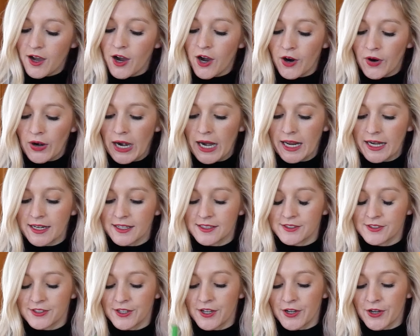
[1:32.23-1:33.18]
All right,
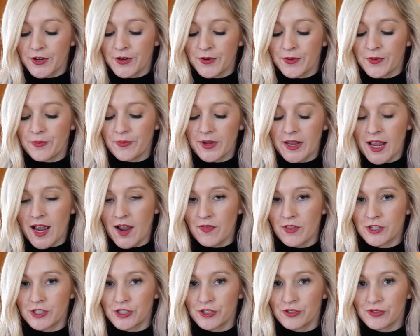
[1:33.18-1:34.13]
so we
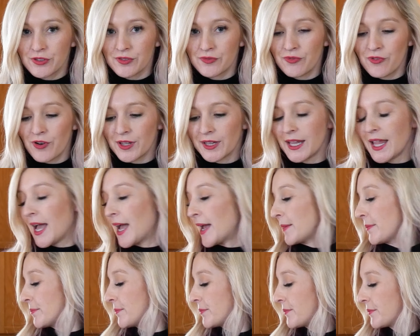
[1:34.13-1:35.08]
have the juice of 1
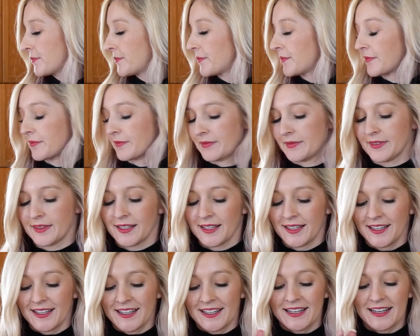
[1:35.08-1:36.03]
lime.
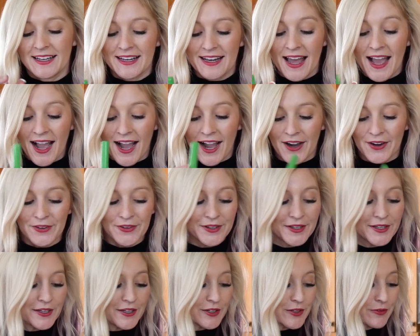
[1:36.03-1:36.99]
Now
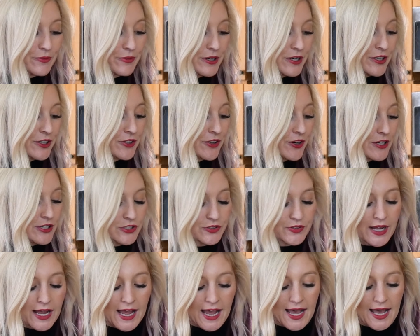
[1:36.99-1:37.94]
we are going
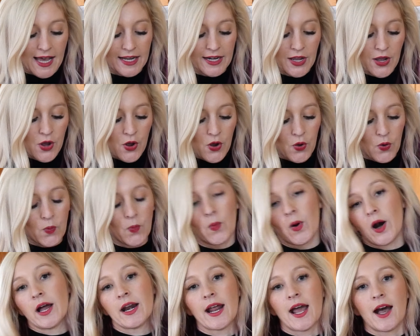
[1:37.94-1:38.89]
to add
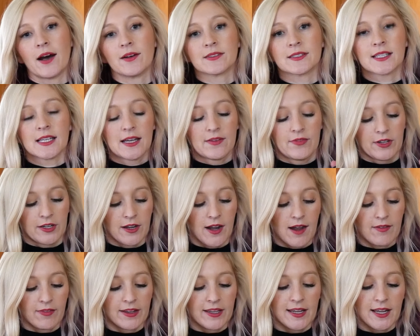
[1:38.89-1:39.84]
1 ounce of
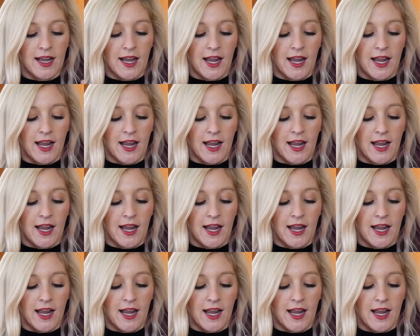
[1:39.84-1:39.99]
agave.